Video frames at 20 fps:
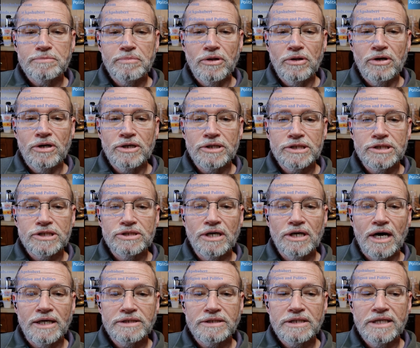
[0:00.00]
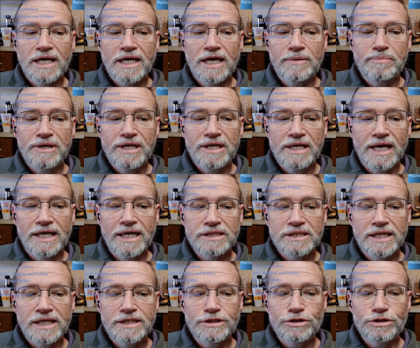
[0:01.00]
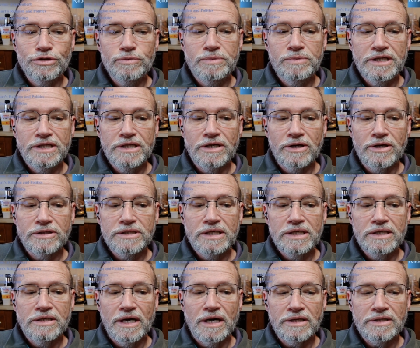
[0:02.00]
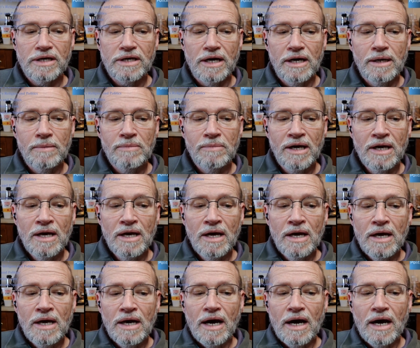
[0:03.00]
That's blogs.kpschubert.com.